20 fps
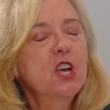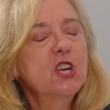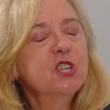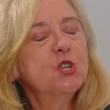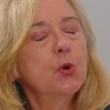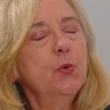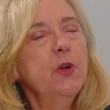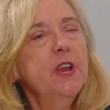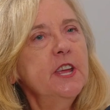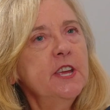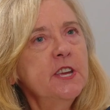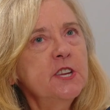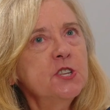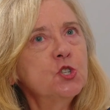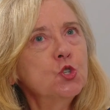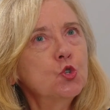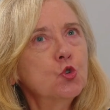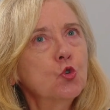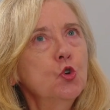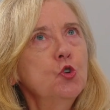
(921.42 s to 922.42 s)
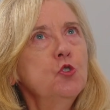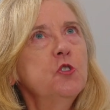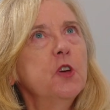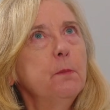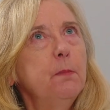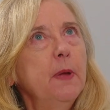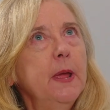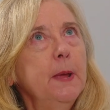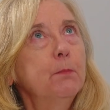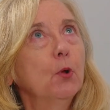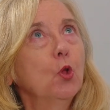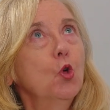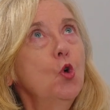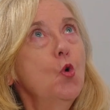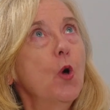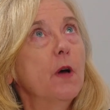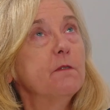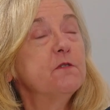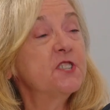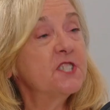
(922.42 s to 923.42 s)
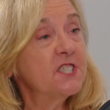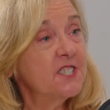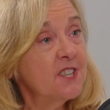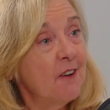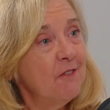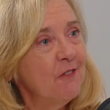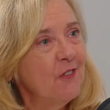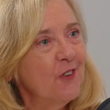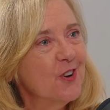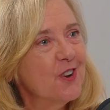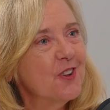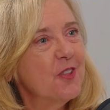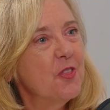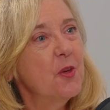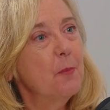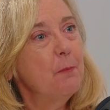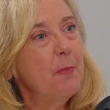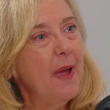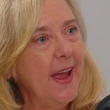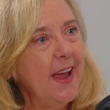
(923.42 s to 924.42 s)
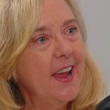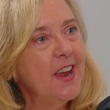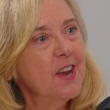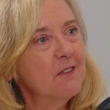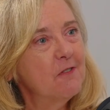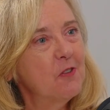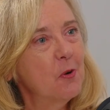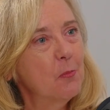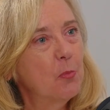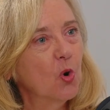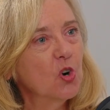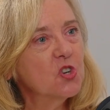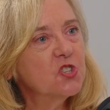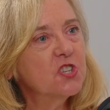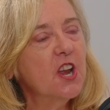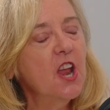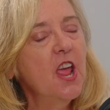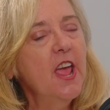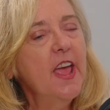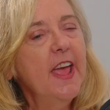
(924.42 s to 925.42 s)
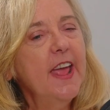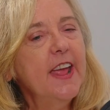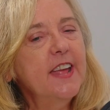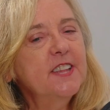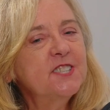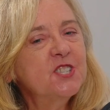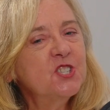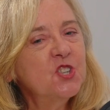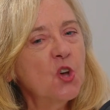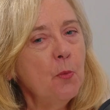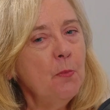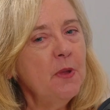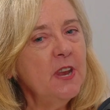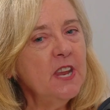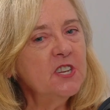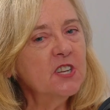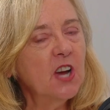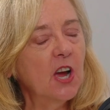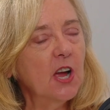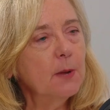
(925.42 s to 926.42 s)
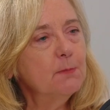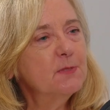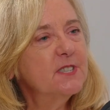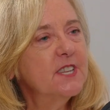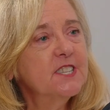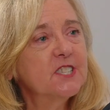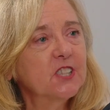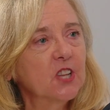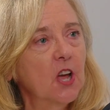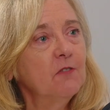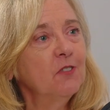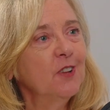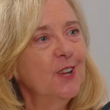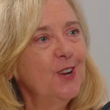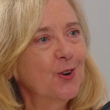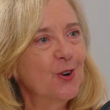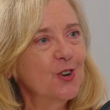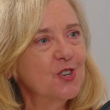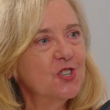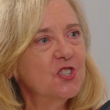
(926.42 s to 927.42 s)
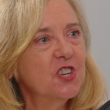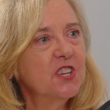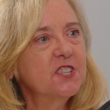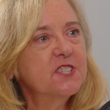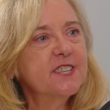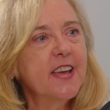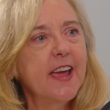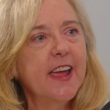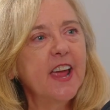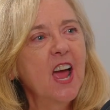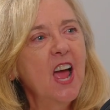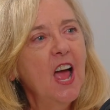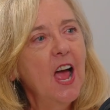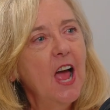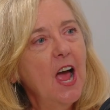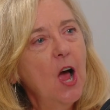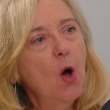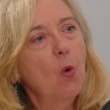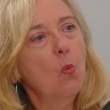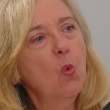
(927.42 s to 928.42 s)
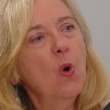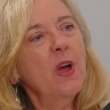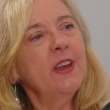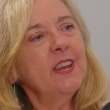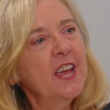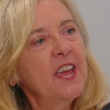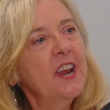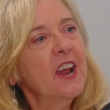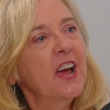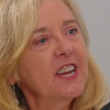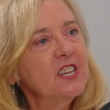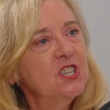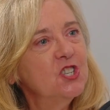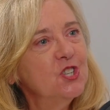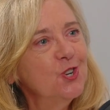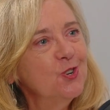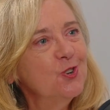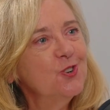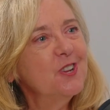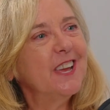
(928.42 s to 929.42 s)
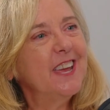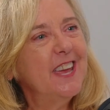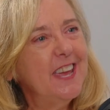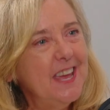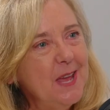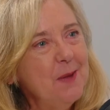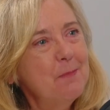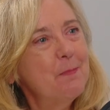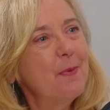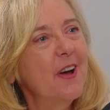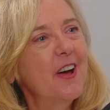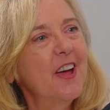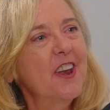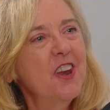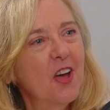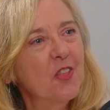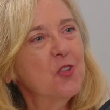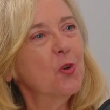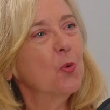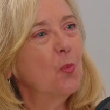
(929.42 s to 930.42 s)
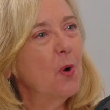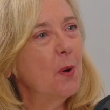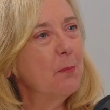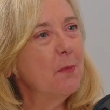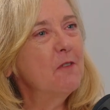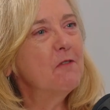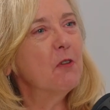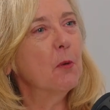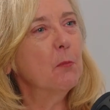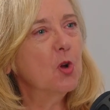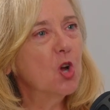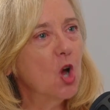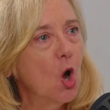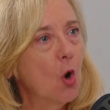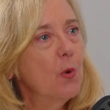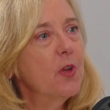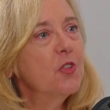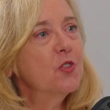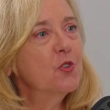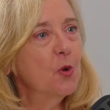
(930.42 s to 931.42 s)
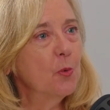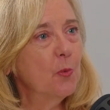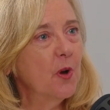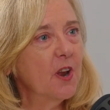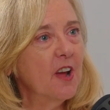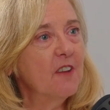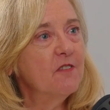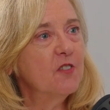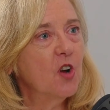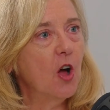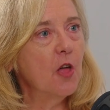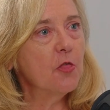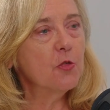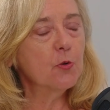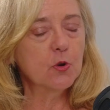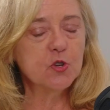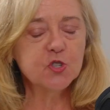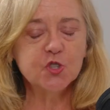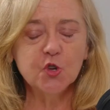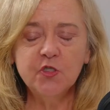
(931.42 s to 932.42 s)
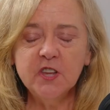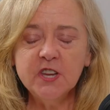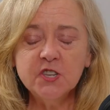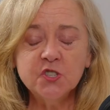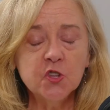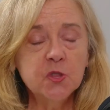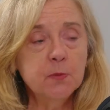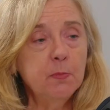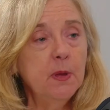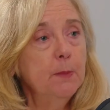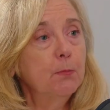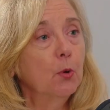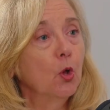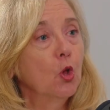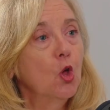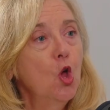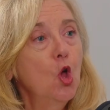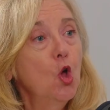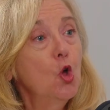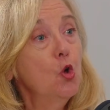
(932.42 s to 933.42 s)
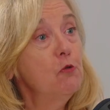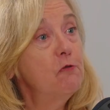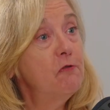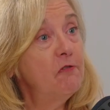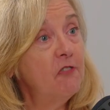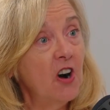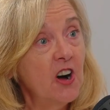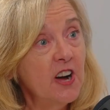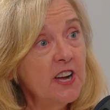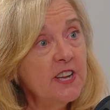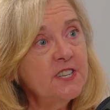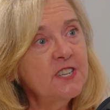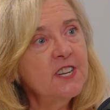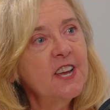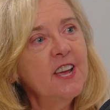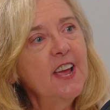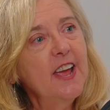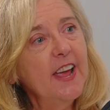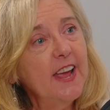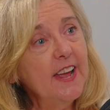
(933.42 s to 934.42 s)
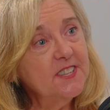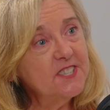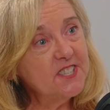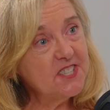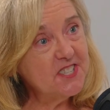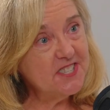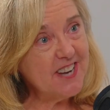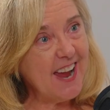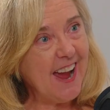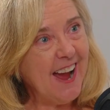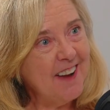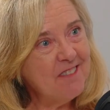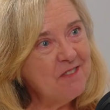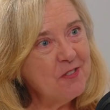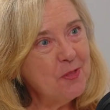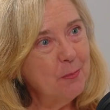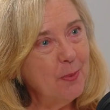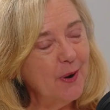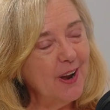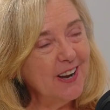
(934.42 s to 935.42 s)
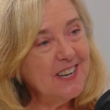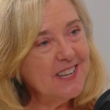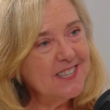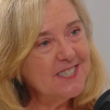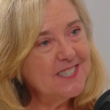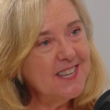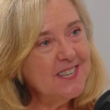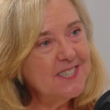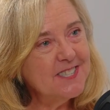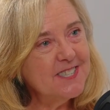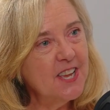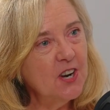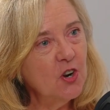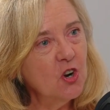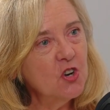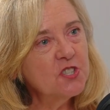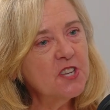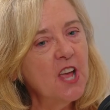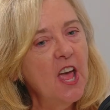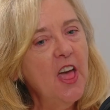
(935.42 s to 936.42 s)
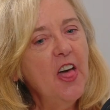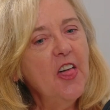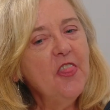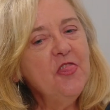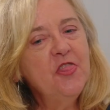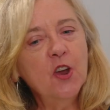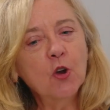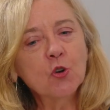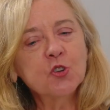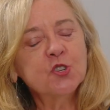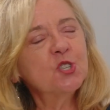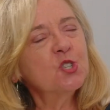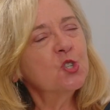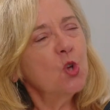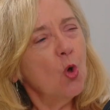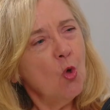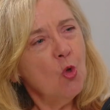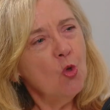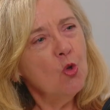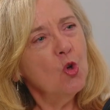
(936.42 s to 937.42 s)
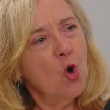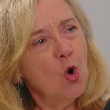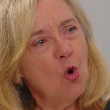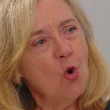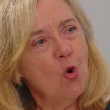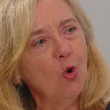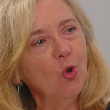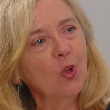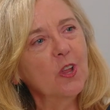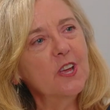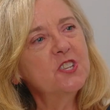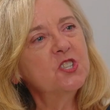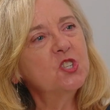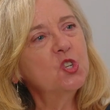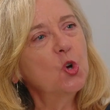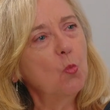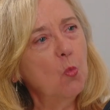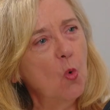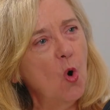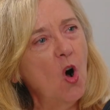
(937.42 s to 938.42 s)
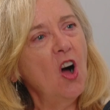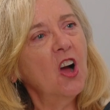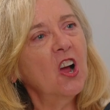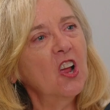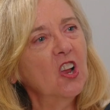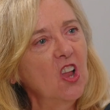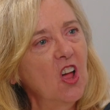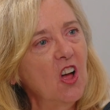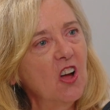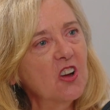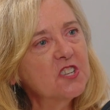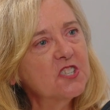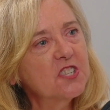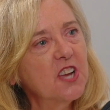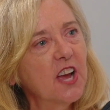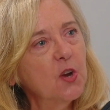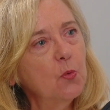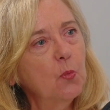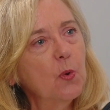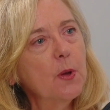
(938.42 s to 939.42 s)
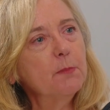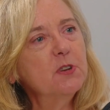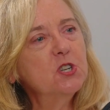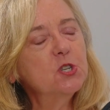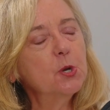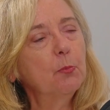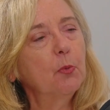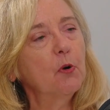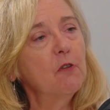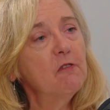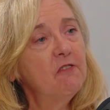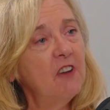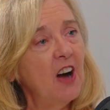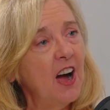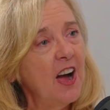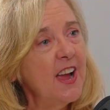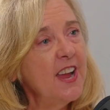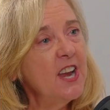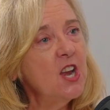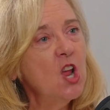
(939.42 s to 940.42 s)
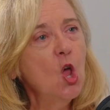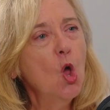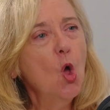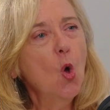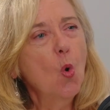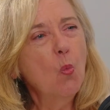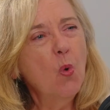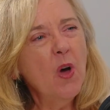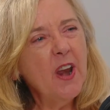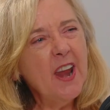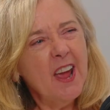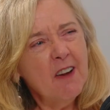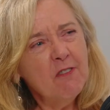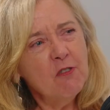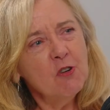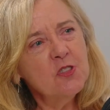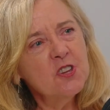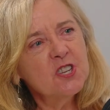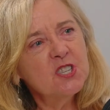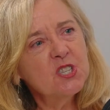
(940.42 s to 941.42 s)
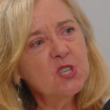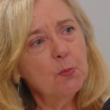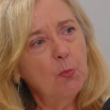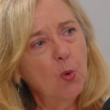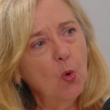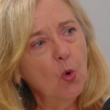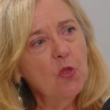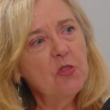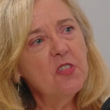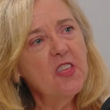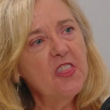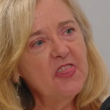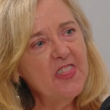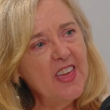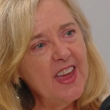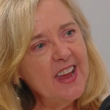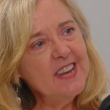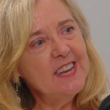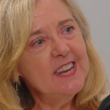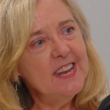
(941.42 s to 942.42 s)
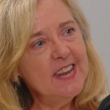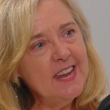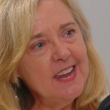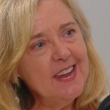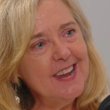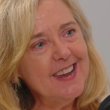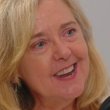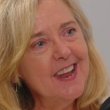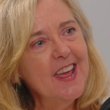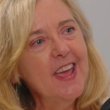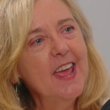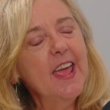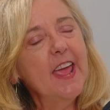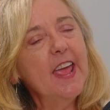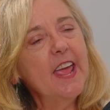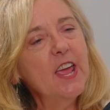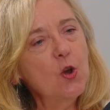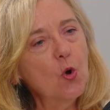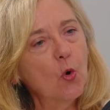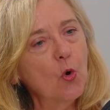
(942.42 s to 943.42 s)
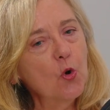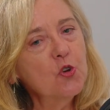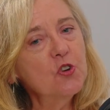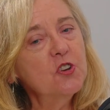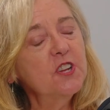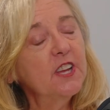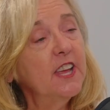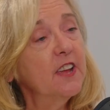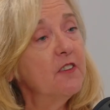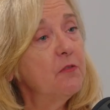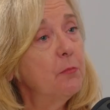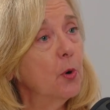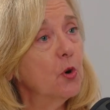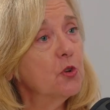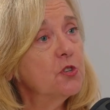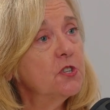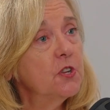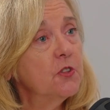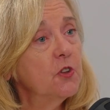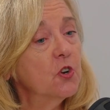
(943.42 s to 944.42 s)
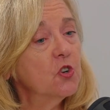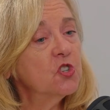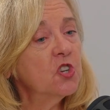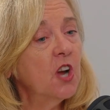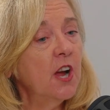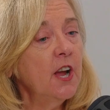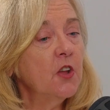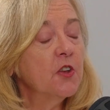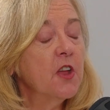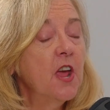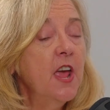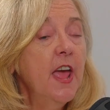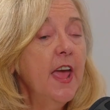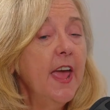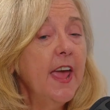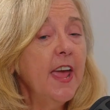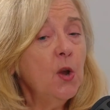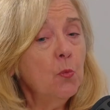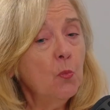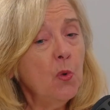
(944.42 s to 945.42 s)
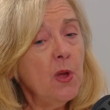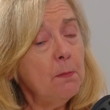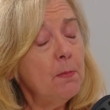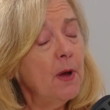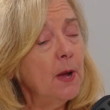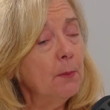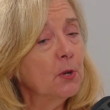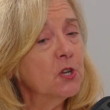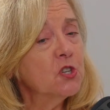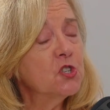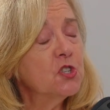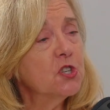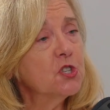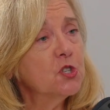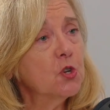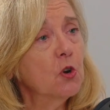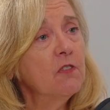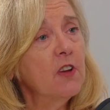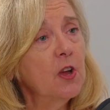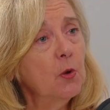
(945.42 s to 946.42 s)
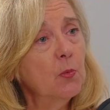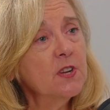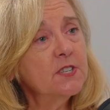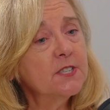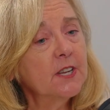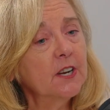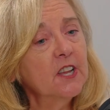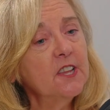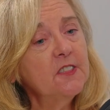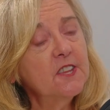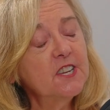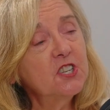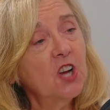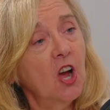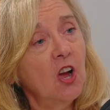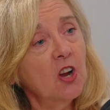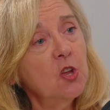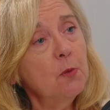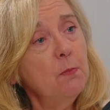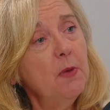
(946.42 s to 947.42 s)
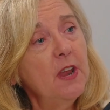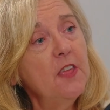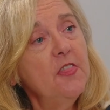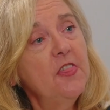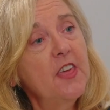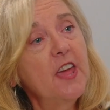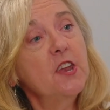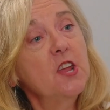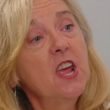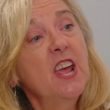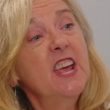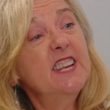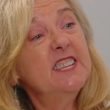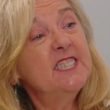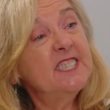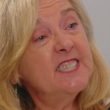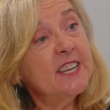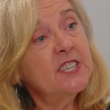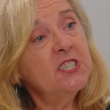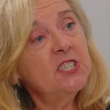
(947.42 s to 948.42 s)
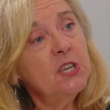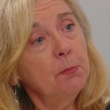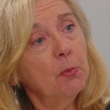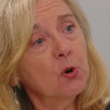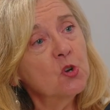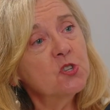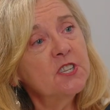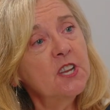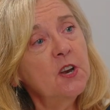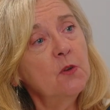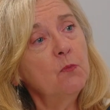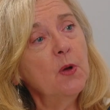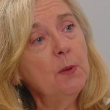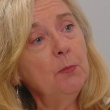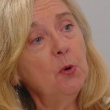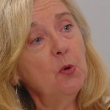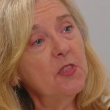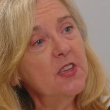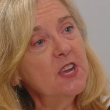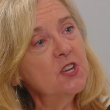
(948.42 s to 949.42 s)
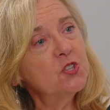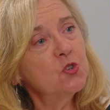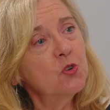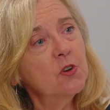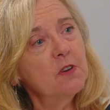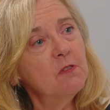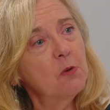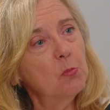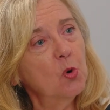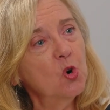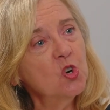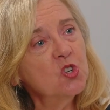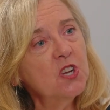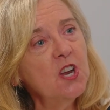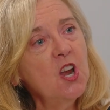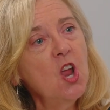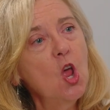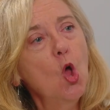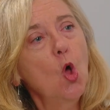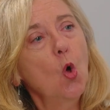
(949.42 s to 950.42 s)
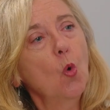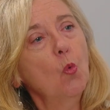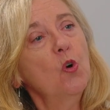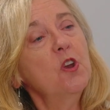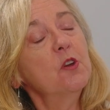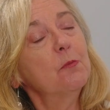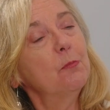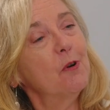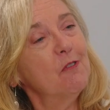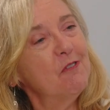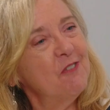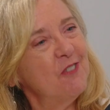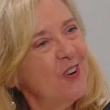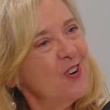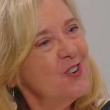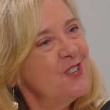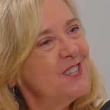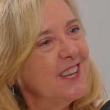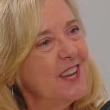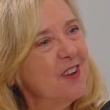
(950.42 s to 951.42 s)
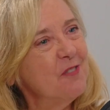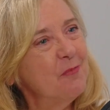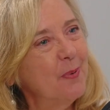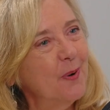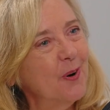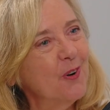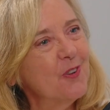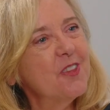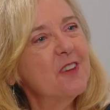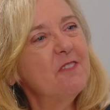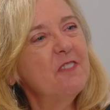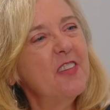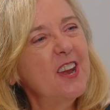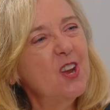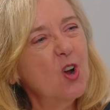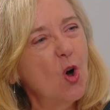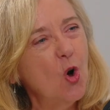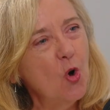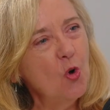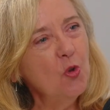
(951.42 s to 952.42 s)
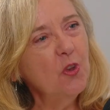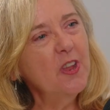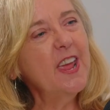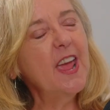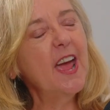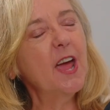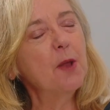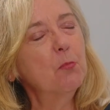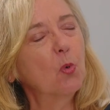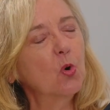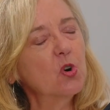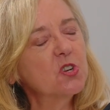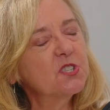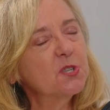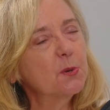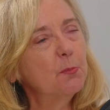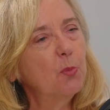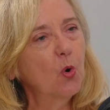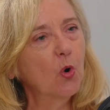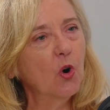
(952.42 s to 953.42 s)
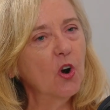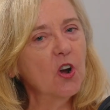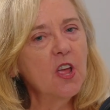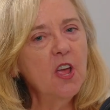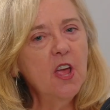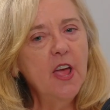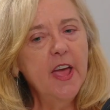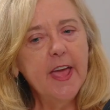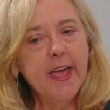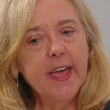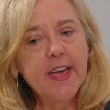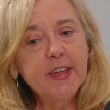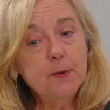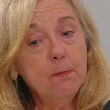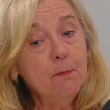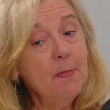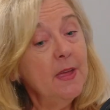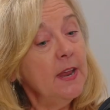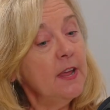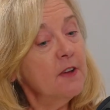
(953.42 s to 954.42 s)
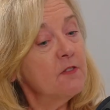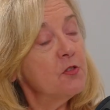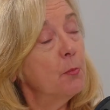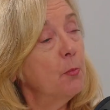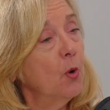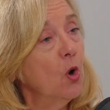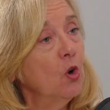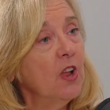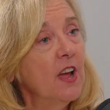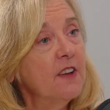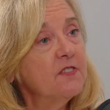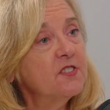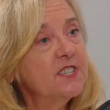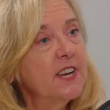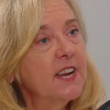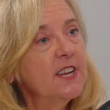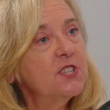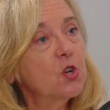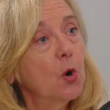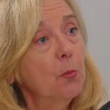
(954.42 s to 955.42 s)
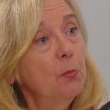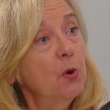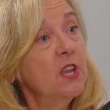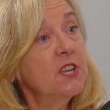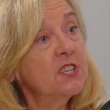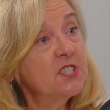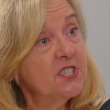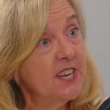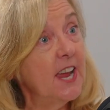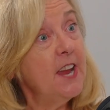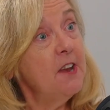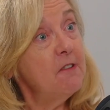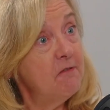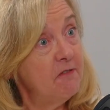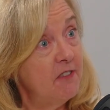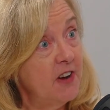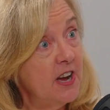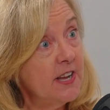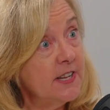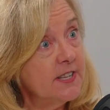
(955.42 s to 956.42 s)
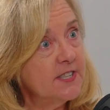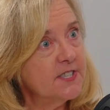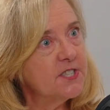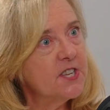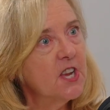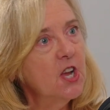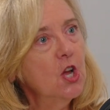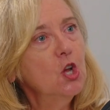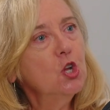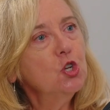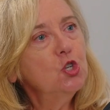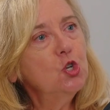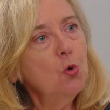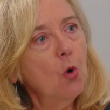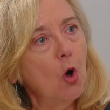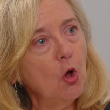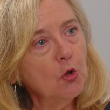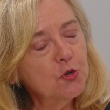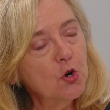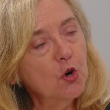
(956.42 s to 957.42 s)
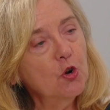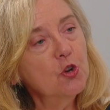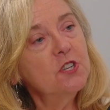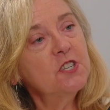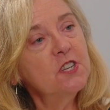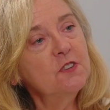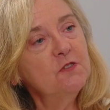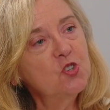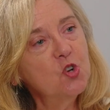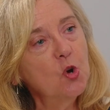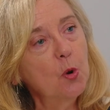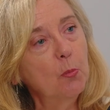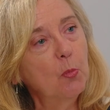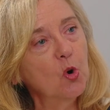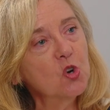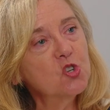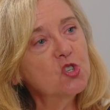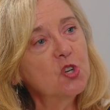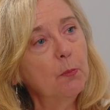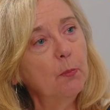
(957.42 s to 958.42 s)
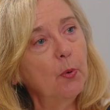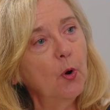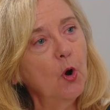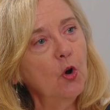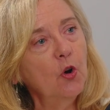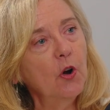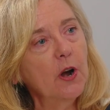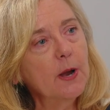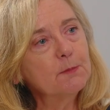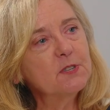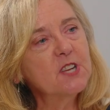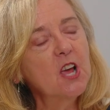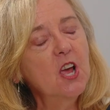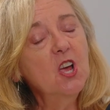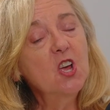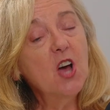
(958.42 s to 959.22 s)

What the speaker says: So it is true that people who have suffered the pain of abortion, and so many times these lovely Christians say, what can I do to keep another woman from going through what I've gone through? So these are the people who fund and staff the pregnancy centers. Their sole goal is to walk alongside women, to provide whatever the support that they need in order to give birth to their child. And we published a survey recently that documented that 60% of women with history of abortion would have preferred to give birth if they'd only had more support. And many of the pro-life states are putting state funds to alternative to abortion programs.